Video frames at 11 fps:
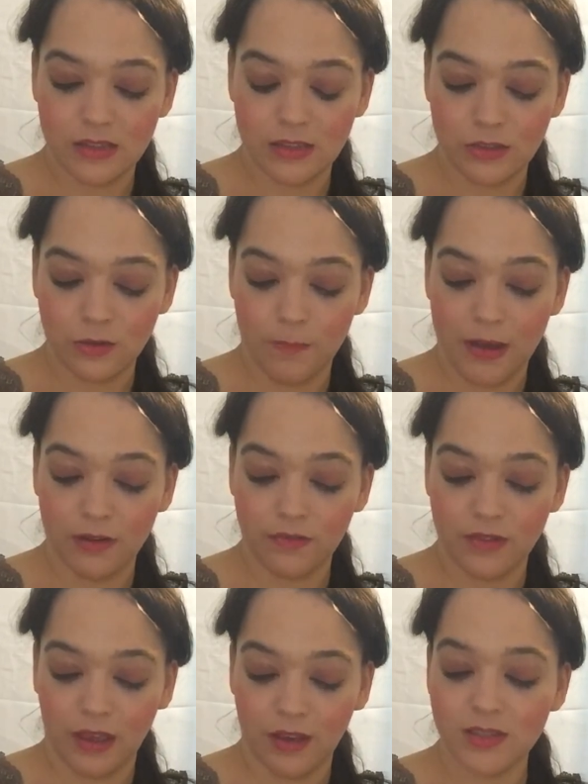into a bed of
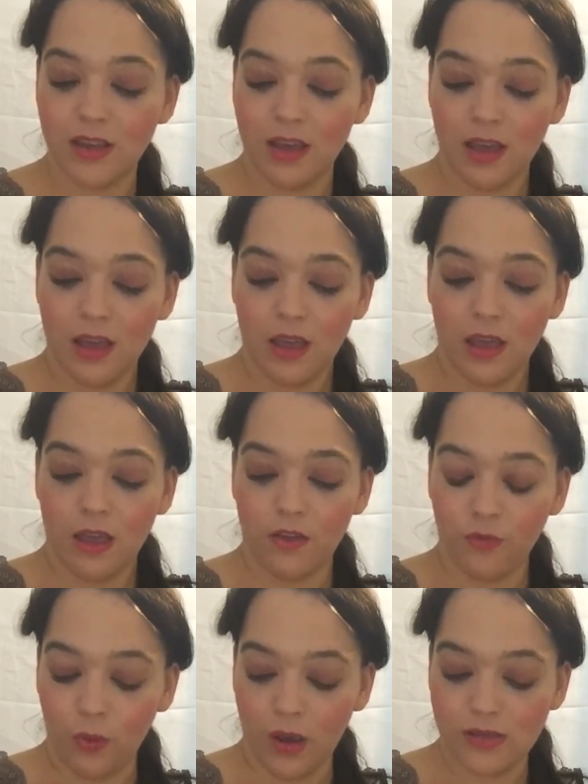nails if
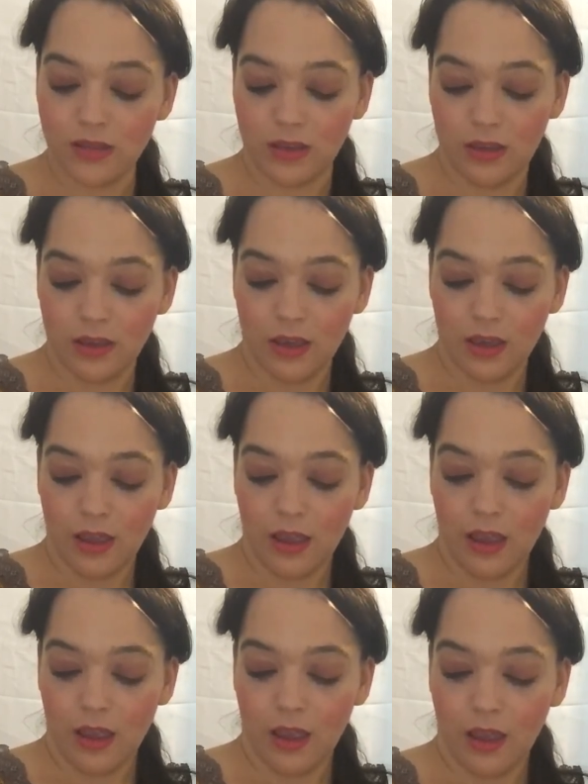Wesley
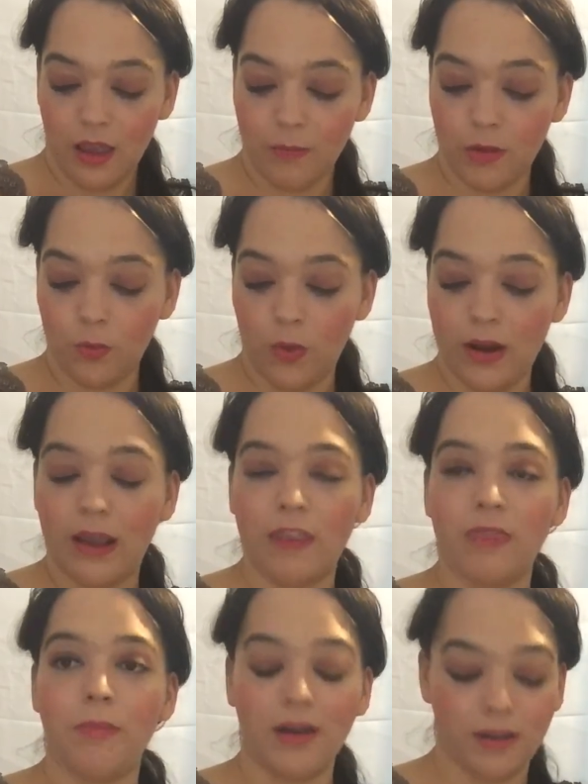had been waiting at the
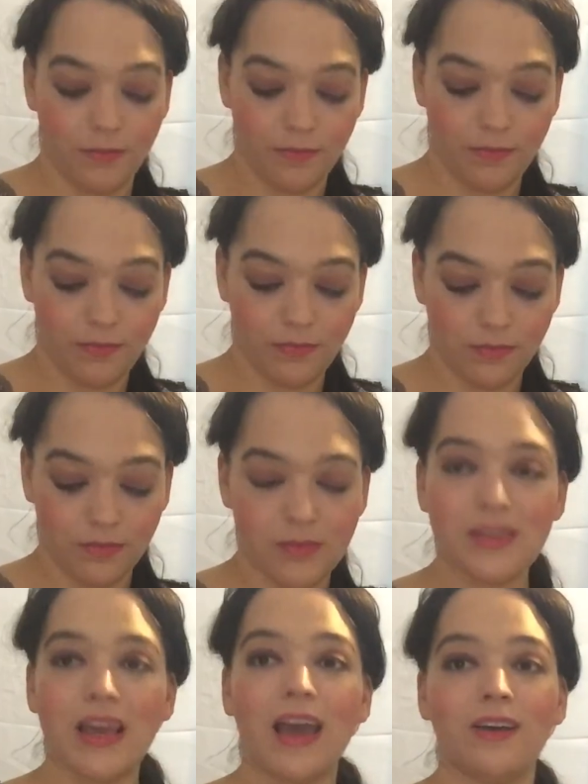bottom.
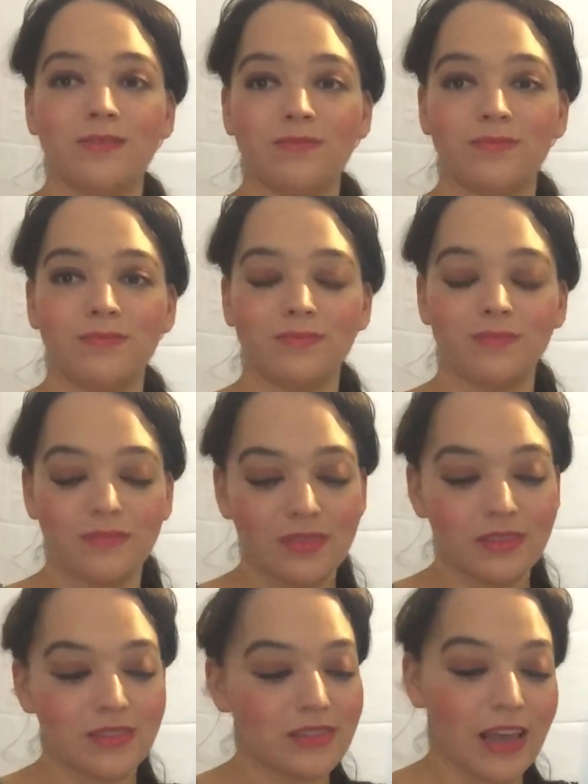Down,
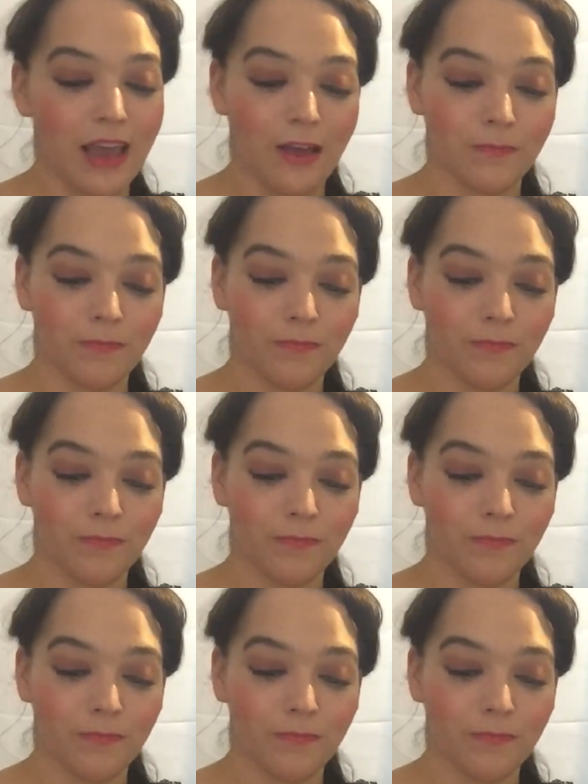down.